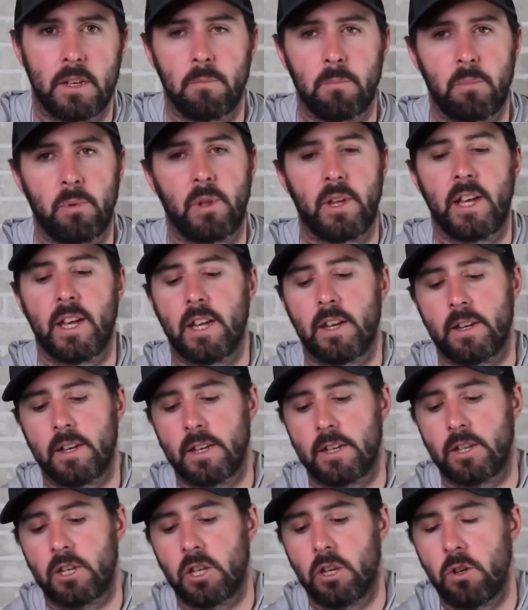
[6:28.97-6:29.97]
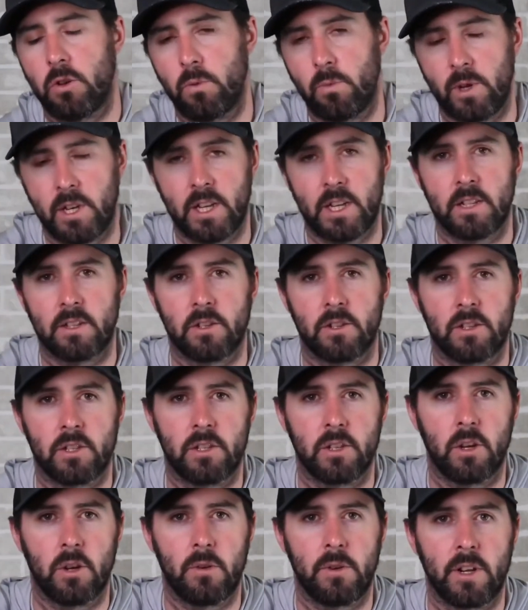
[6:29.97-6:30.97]
planned in 2 weeks or
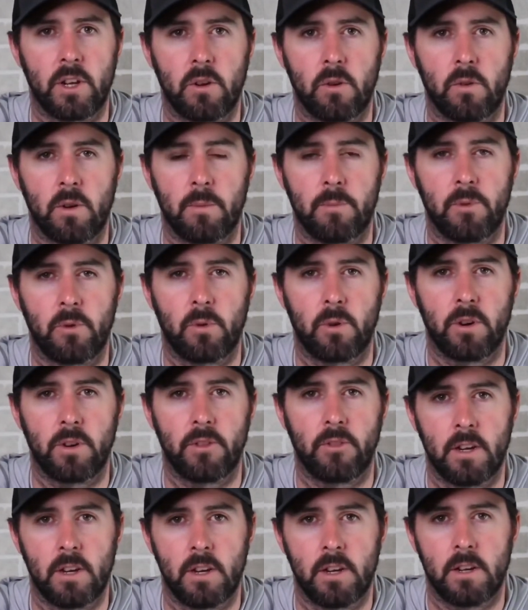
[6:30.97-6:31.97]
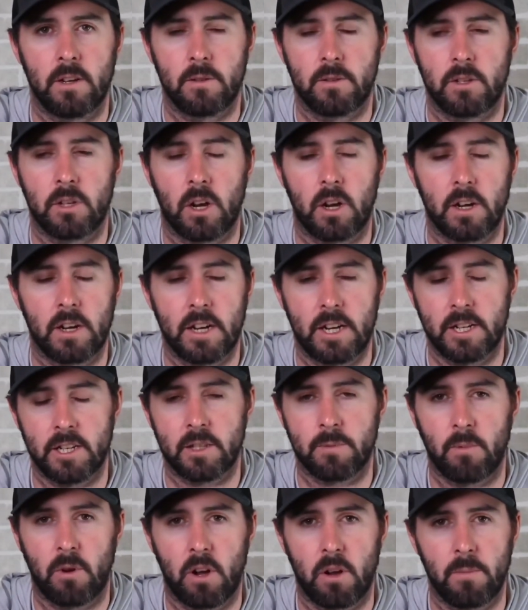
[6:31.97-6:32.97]
so to go up north, targeting
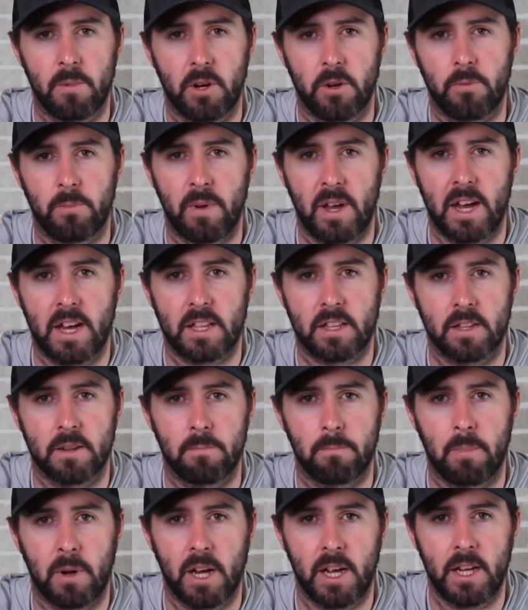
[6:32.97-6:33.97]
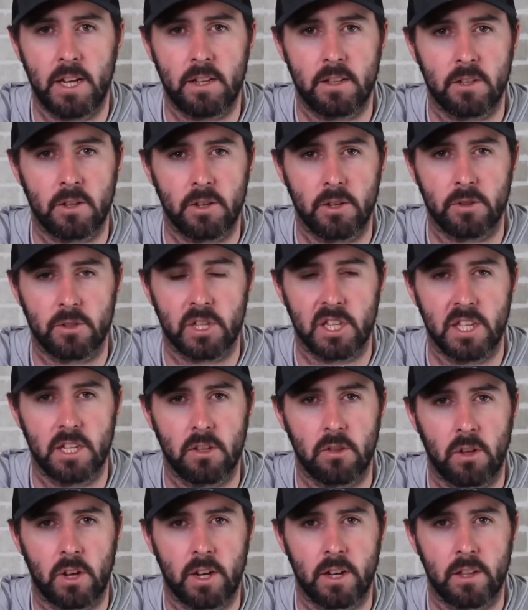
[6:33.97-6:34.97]
smallmouth bass and pike. So you'll see a
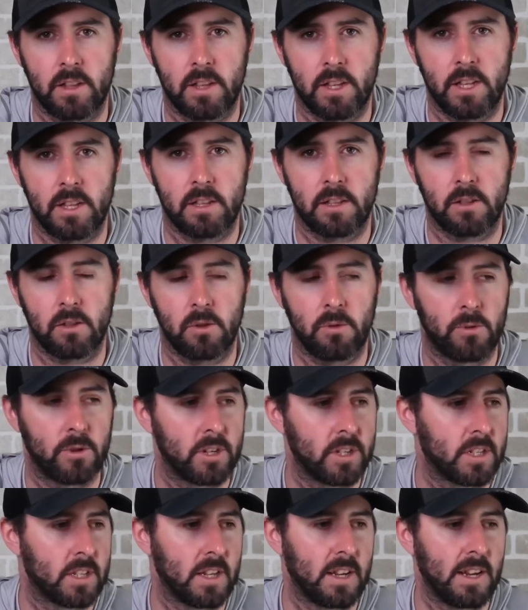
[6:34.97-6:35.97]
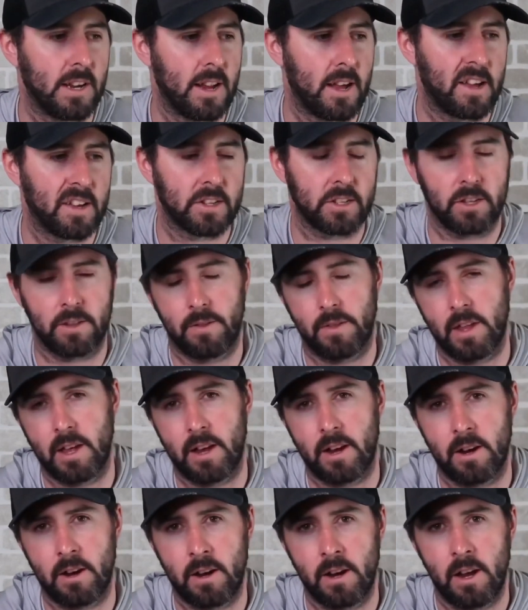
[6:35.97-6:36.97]
lot of these lures in action
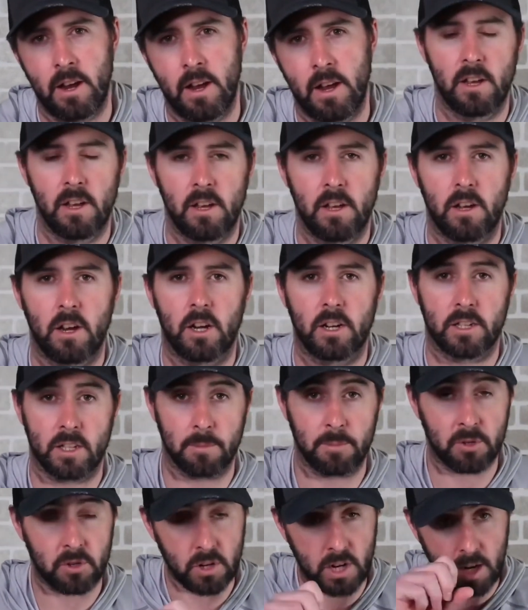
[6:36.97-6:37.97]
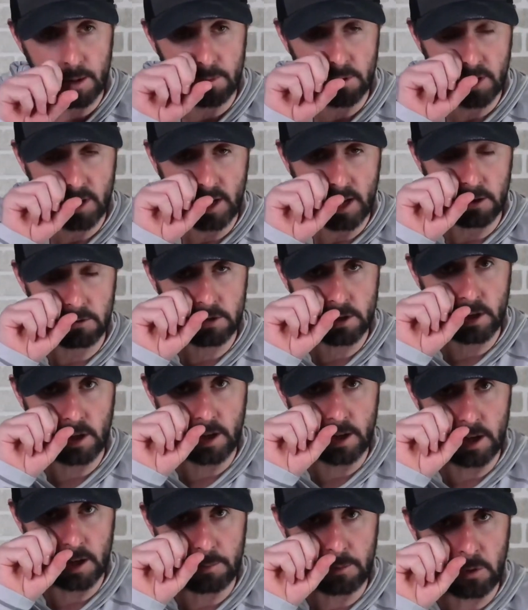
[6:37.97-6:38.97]
there. Our subscriber count's gone
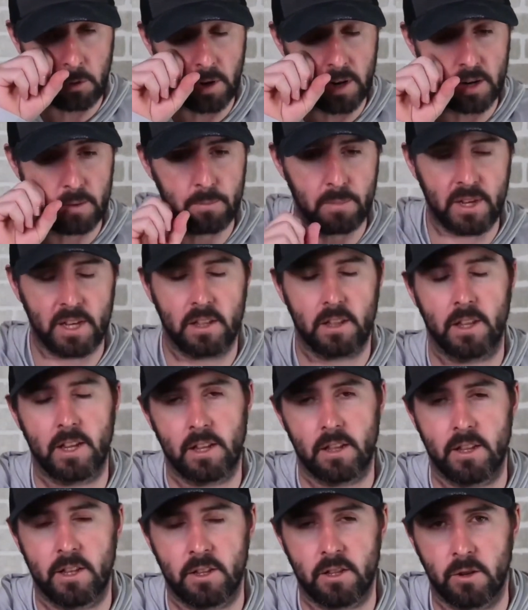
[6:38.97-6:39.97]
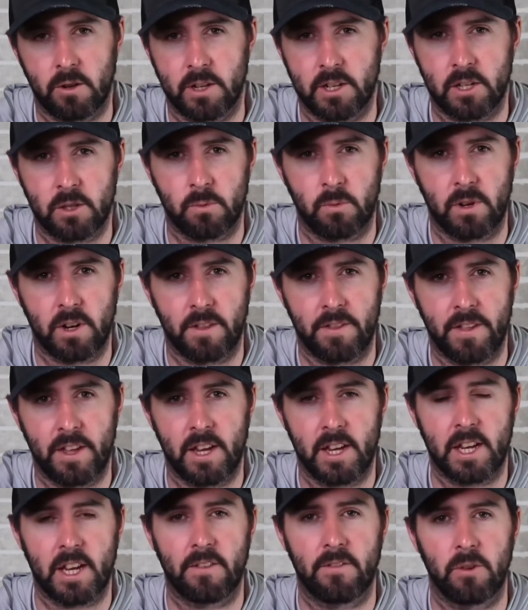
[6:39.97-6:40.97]
up quite a bit lately, so I just want to
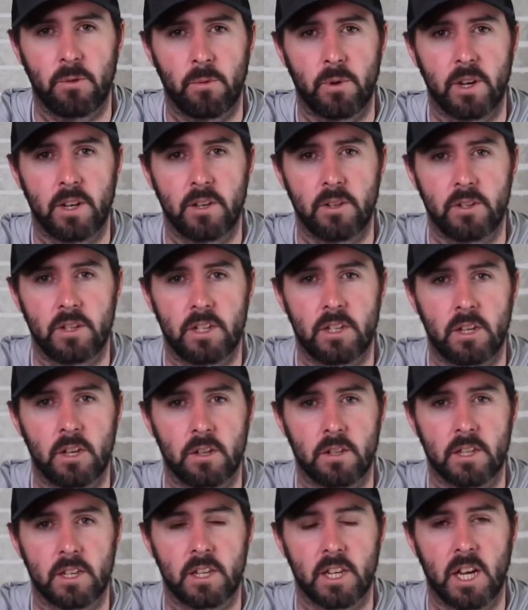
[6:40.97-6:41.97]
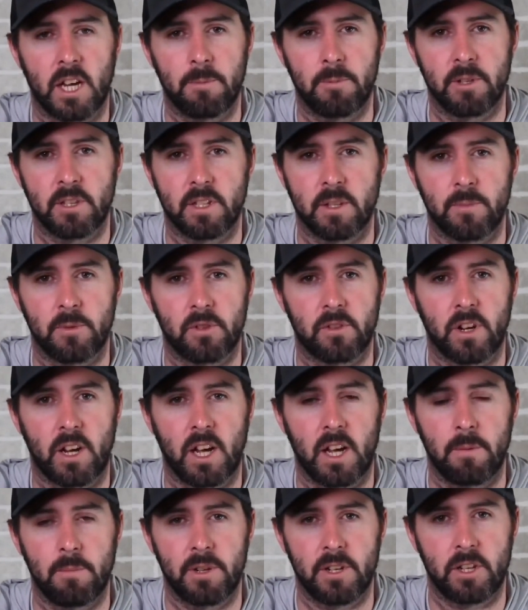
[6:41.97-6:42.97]
thank everyone who took the time to
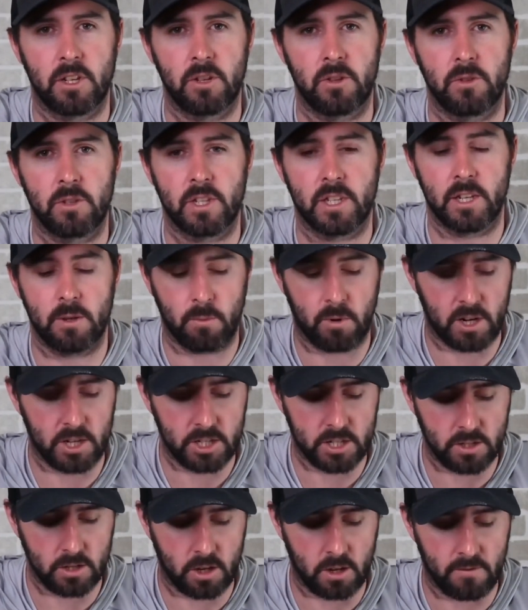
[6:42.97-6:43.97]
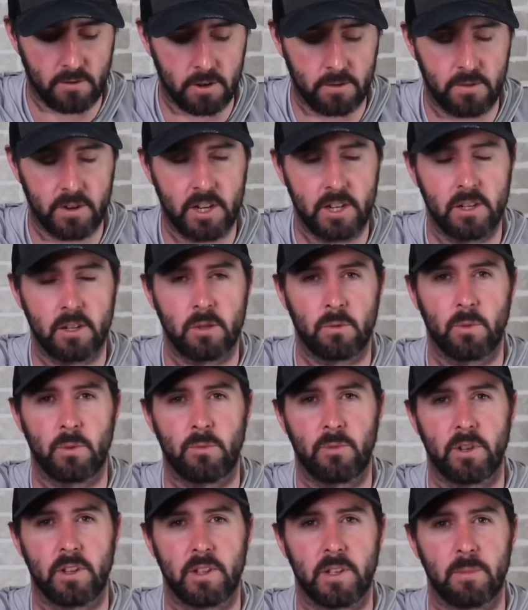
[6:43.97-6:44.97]
subscribe and tunes in, watches all of our videos. We
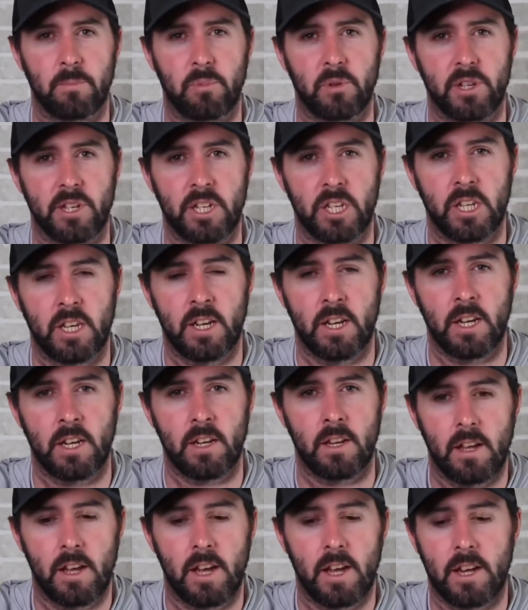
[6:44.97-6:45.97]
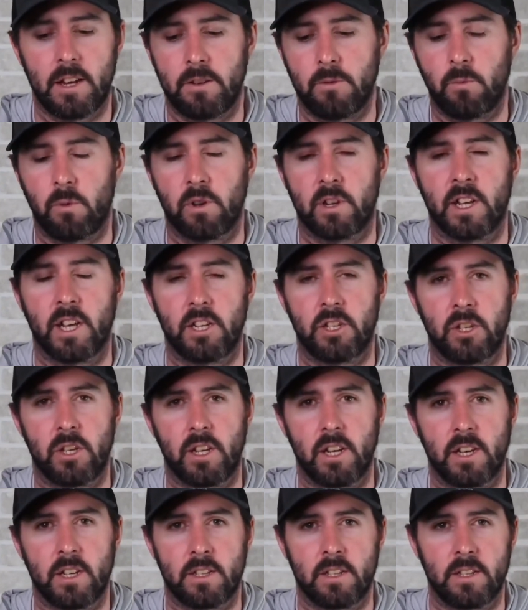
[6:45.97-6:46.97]
really appreciate it, and we'll catch you
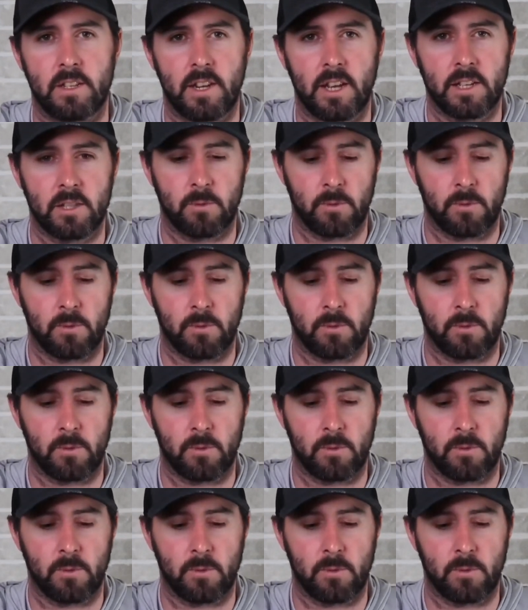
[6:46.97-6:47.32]
guys in the next